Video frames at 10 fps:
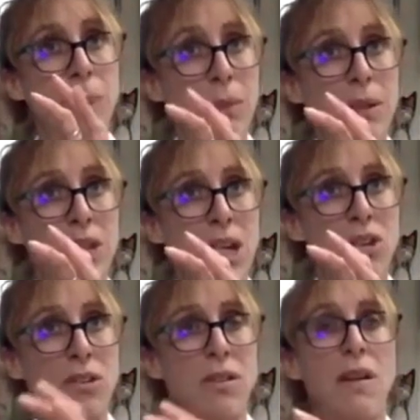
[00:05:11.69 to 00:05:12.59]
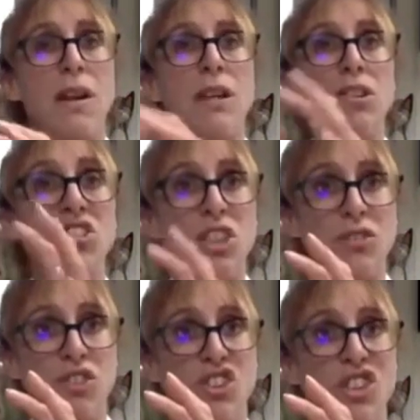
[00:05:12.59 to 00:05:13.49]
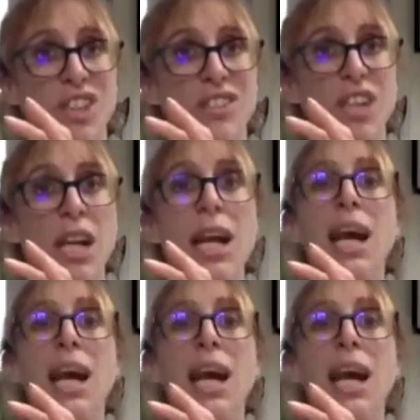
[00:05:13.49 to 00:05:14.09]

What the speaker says: pigmentations, the largest differences,